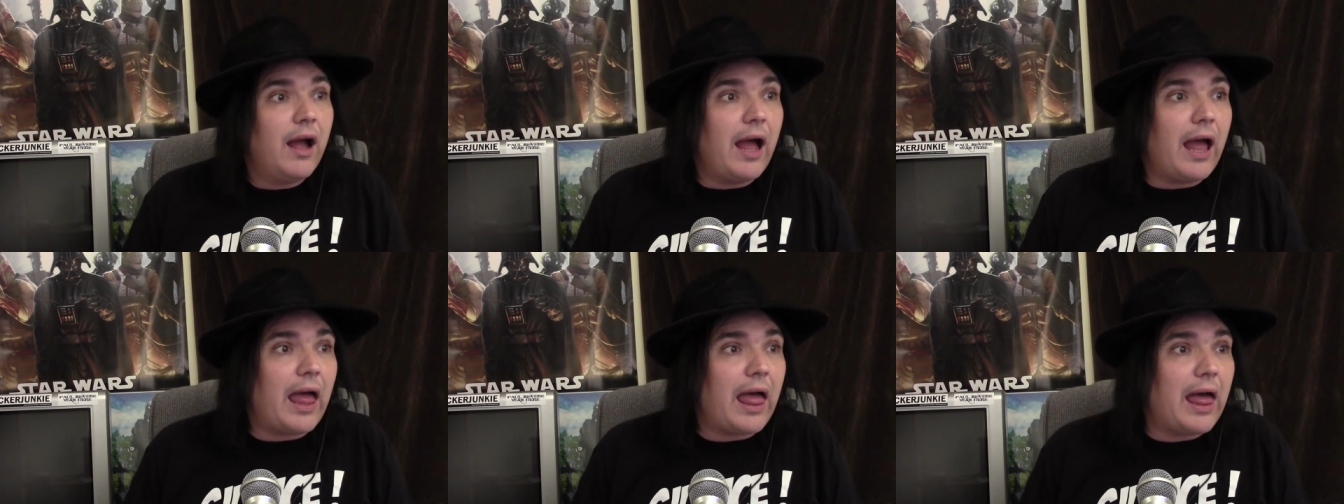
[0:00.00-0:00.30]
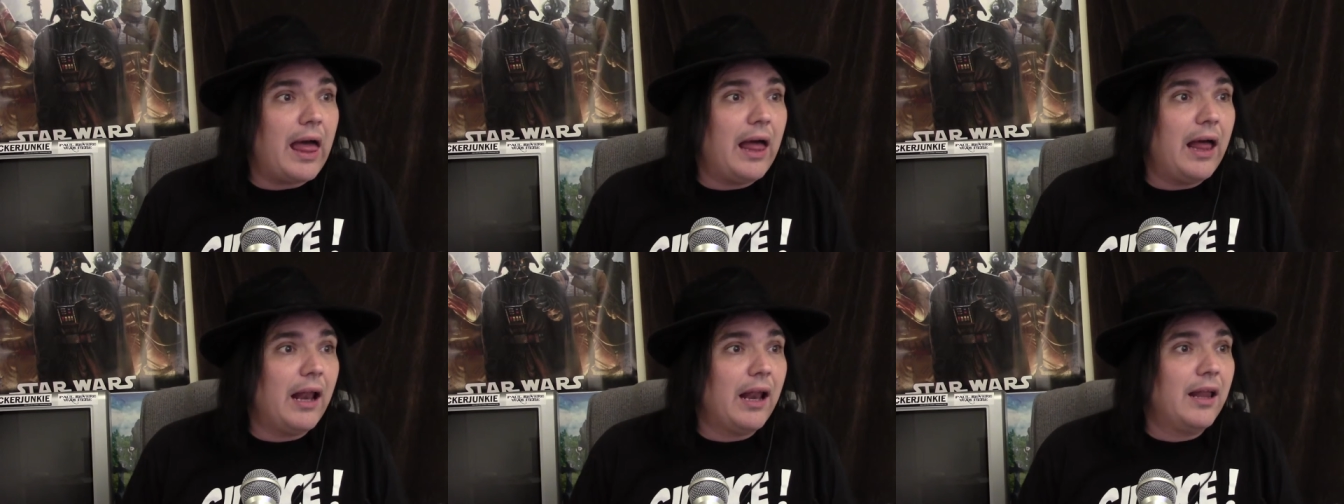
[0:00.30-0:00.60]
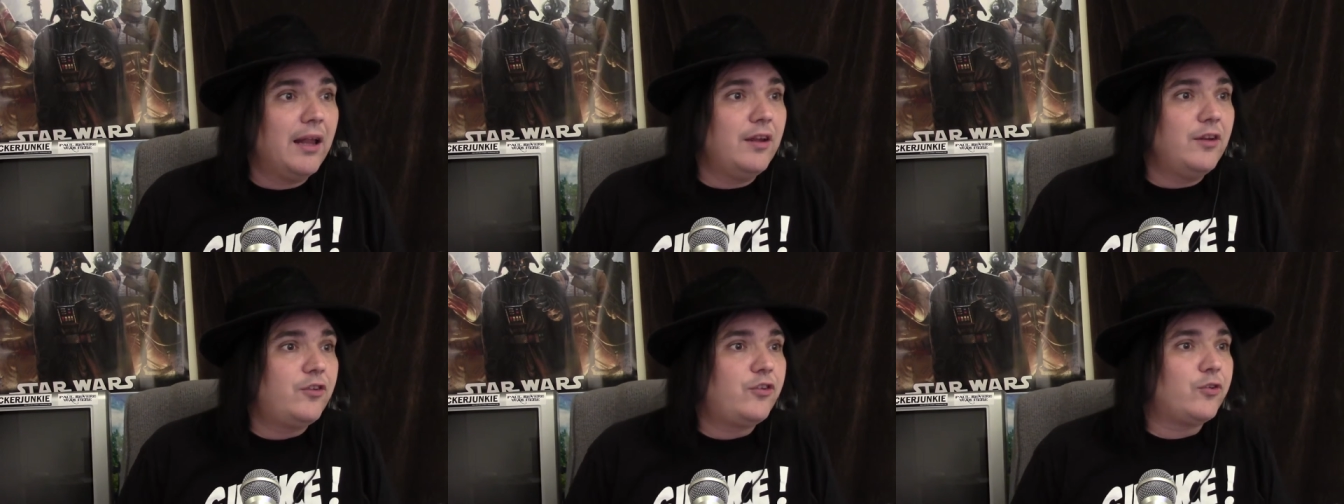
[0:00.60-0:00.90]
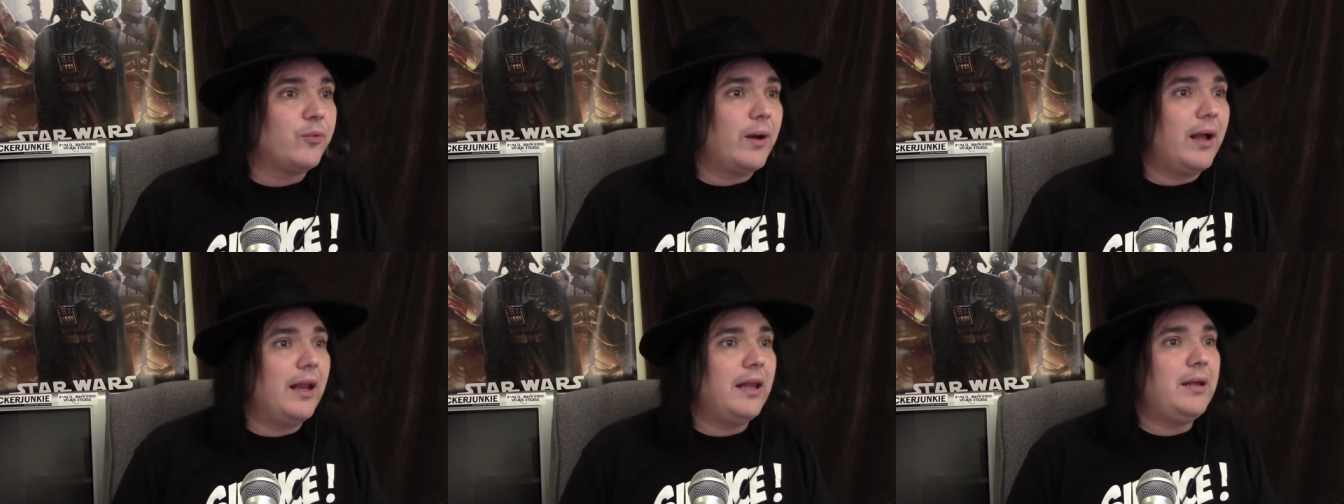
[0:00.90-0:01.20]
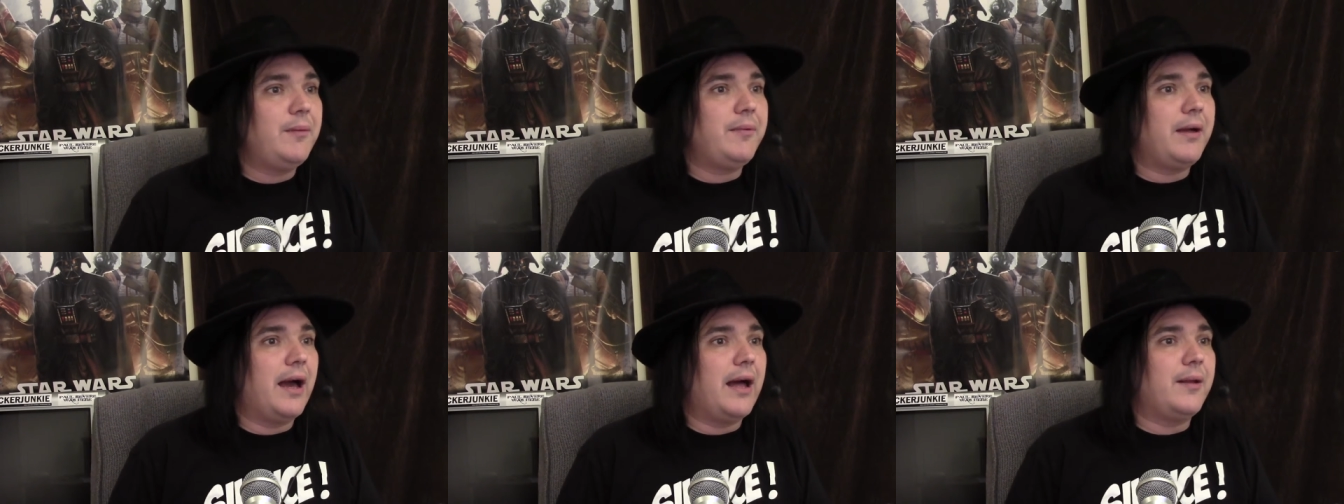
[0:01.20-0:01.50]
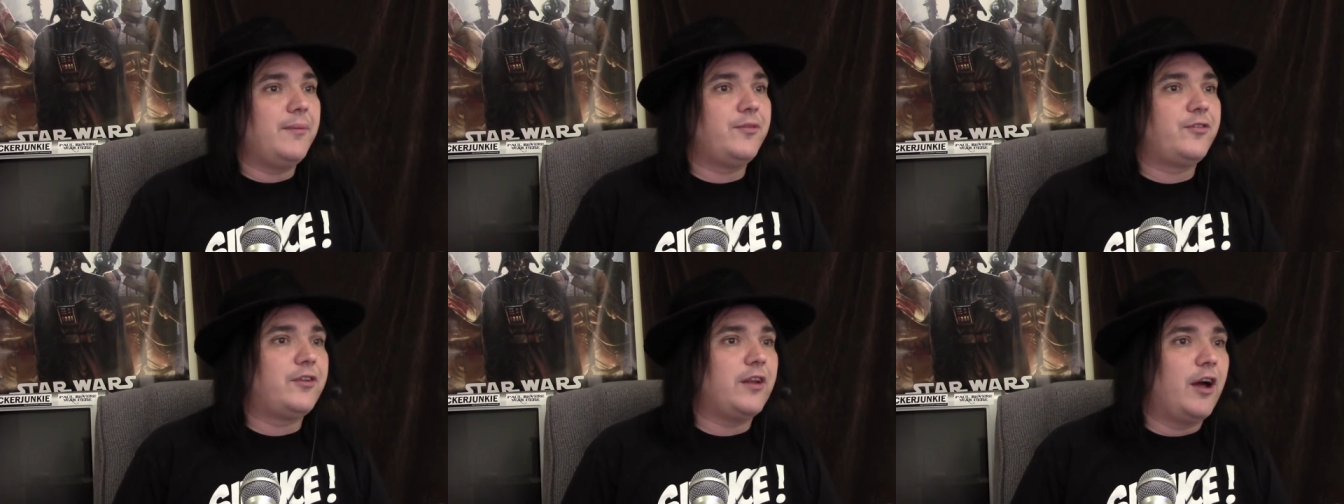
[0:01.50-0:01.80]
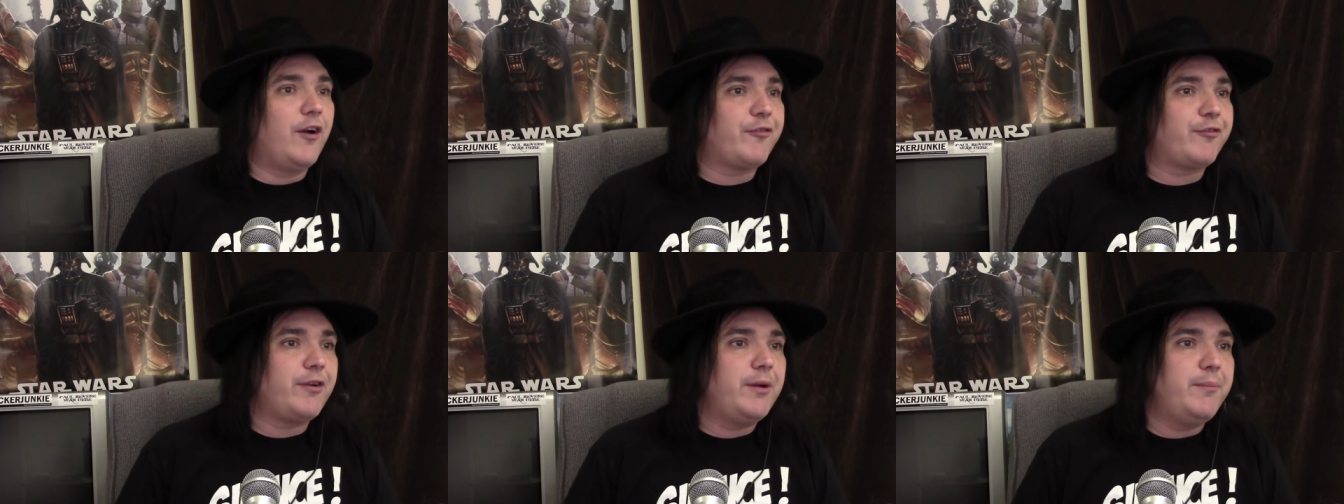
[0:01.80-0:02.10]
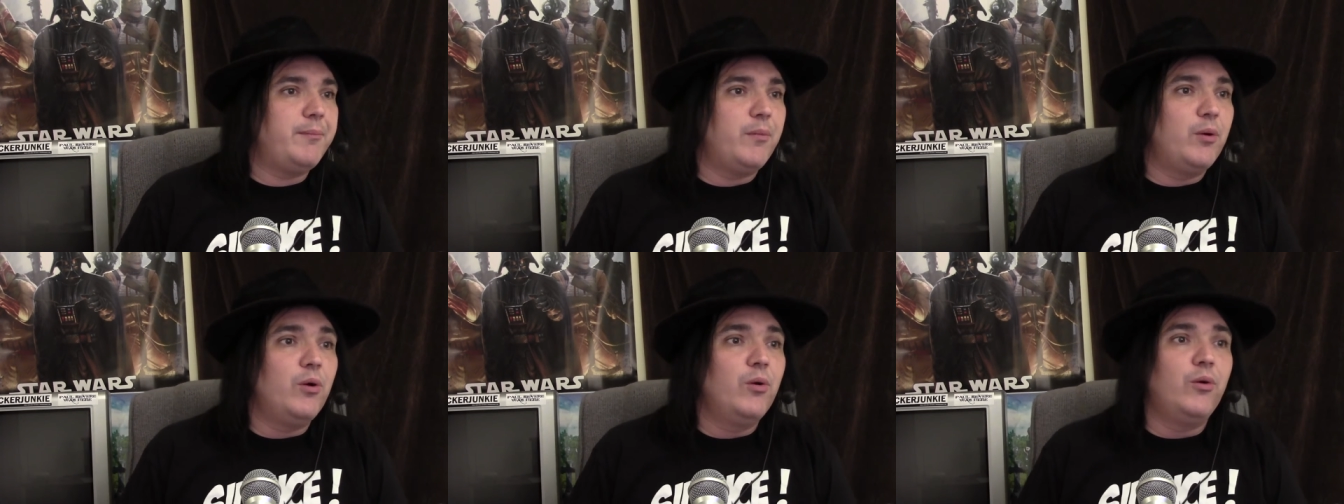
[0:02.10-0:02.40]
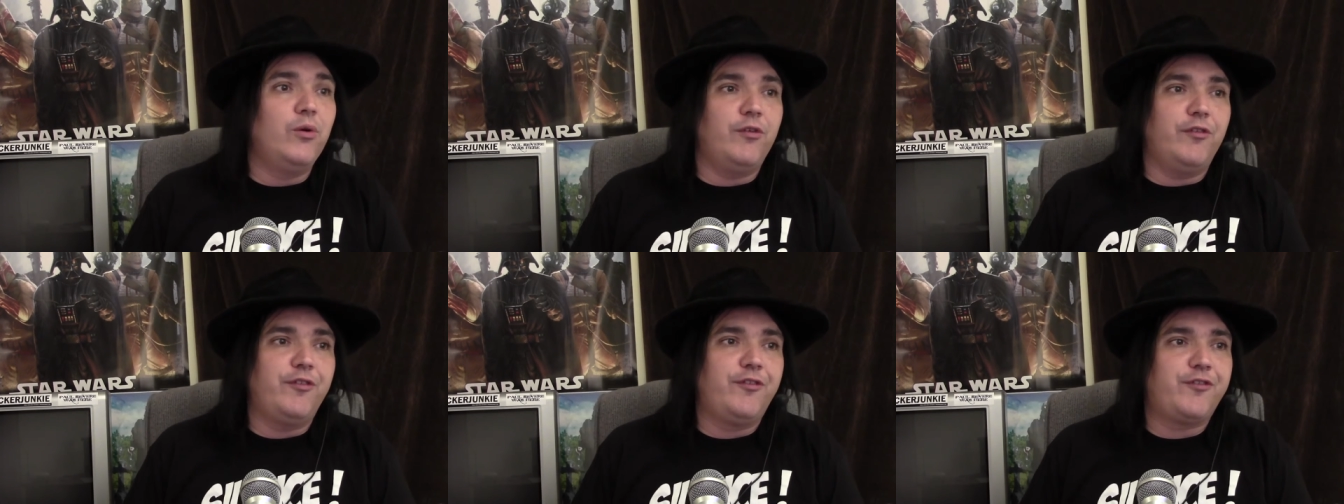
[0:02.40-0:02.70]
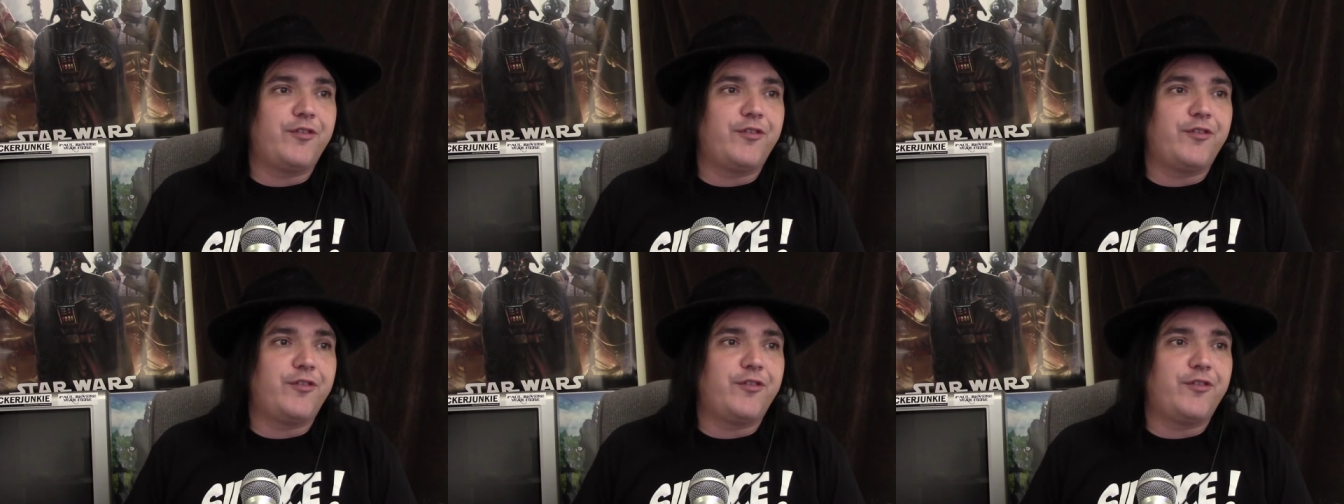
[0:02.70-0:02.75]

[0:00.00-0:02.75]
Al-Suwailem got himself removed